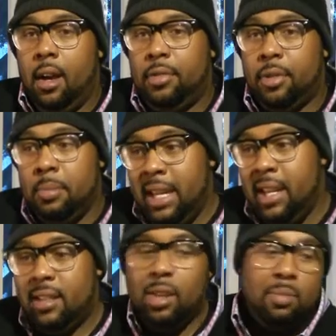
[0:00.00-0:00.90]
For me,
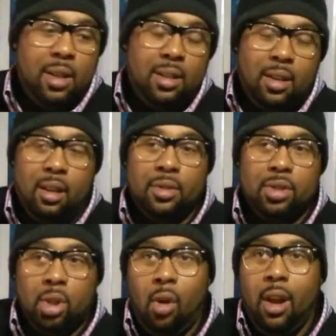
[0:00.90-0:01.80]
it's a little bit of a
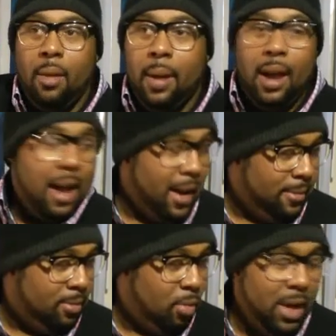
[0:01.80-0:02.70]
story about
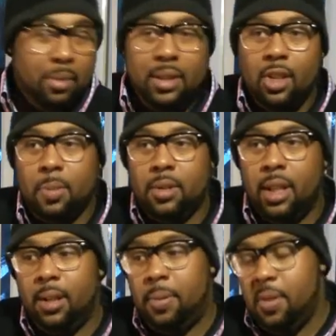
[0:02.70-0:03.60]
how I went with this
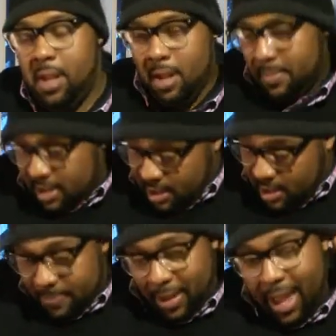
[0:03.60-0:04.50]
particular preamp.
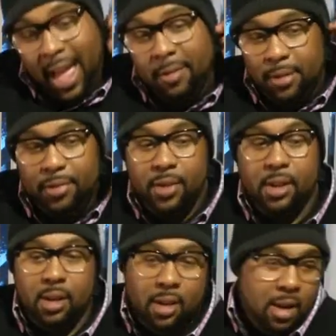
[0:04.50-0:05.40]
I have a
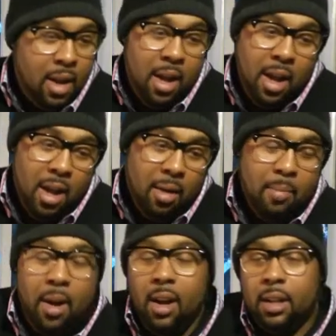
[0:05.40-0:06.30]
Fender
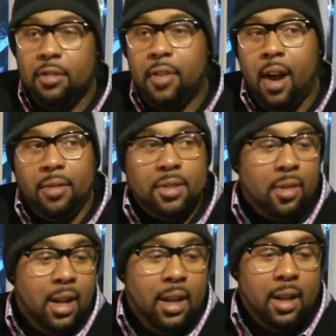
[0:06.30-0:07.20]
American
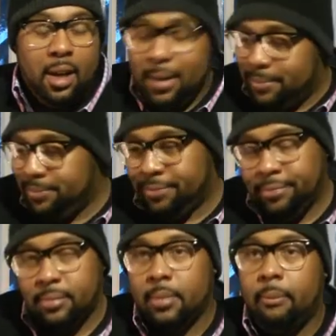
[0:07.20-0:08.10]
5-string.
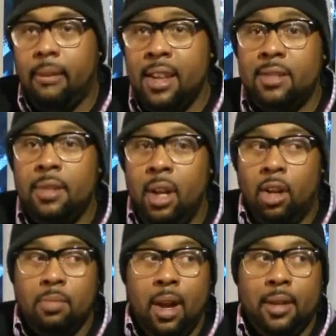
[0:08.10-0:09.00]
It's
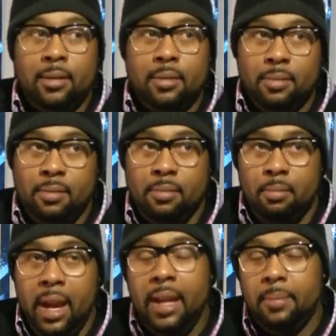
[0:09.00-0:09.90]
my
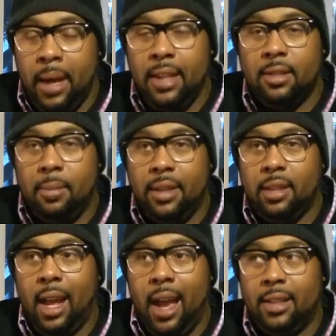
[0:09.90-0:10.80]
main bass, the bass
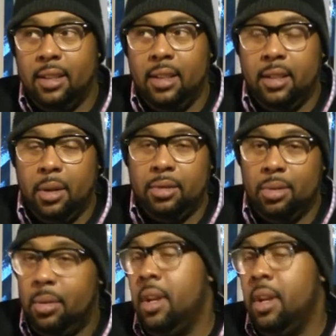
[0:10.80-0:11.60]
that I actually go to.